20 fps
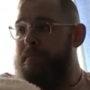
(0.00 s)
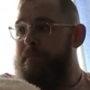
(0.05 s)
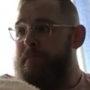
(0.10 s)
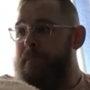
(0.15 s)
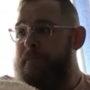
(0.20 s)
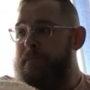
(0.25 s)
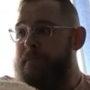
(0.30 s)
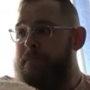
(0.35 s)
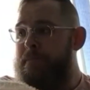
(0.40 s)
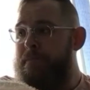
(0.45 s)

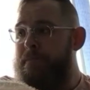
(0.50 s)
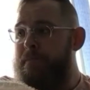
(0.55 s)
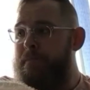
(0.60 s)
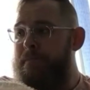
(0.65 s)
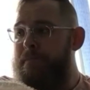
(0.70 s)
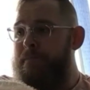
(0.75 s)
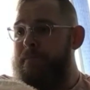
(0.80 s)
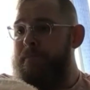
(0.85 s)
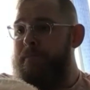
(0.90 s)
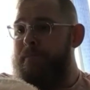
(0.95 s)

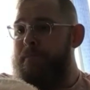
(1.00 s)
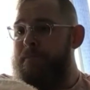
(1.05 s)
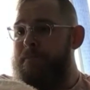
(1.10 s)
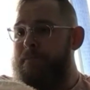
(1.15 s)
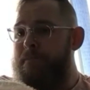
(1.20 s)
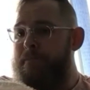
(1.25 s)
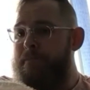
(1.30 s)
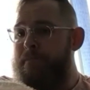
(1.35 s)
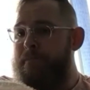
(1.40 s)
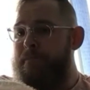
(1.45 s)

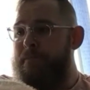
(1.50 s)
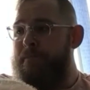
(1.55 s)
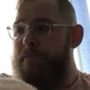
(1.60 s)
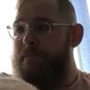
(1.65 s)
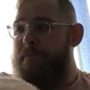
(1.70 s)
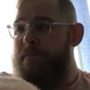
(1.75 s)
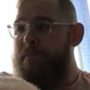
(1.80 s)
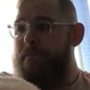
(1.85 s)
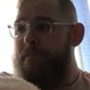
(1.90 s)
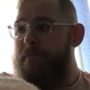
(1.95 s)

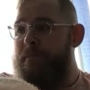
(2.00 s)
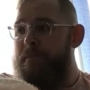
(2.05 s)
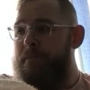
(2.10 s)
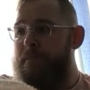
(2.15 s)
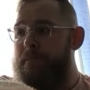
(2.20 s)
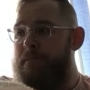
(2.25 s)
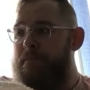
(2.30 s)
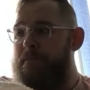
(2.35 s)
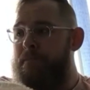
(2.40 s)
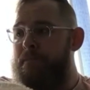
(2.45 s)

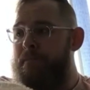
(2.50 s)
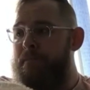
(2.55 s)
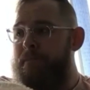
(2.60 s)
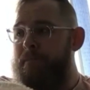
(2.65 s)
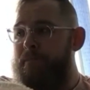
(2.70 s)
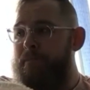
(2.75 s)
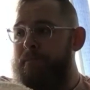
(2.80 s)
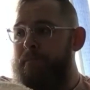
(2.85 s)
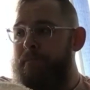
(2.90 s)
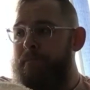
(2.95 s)

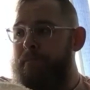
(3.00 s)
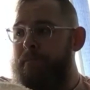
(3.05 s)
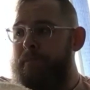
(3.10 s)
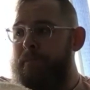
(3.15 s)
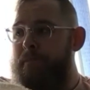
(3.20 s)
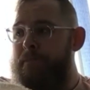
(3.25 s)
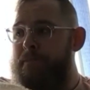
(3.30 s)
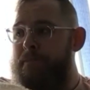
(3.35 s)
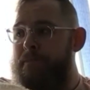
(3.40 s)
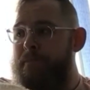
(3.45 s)

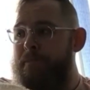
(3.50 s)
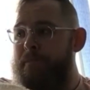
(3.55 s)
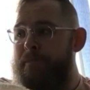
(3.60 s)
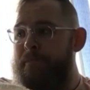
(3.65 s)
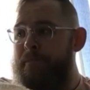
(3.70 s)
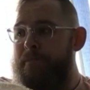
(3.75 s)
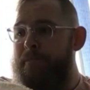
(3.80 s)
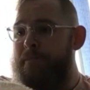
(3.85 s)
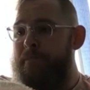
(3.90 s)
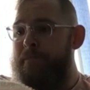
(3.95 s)

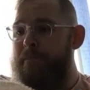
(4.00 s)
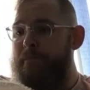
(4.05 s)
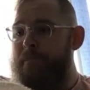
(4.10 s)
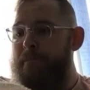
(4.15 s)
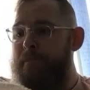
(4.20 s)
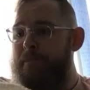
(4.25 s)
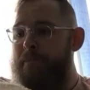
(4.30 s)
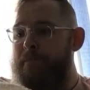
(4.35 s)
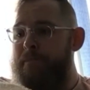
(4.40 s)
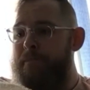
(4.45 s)

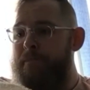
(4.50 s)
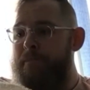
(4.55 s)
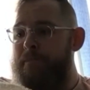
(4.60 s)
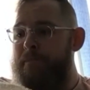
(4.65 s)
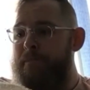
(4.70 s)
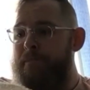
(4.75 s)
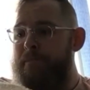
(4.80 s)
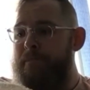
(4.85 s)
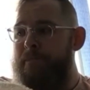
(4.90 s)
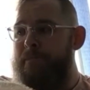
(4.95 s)

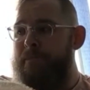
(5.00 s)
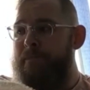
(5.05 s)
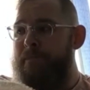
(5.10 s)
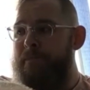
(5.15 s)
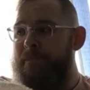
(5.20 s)
The person shown says nothing.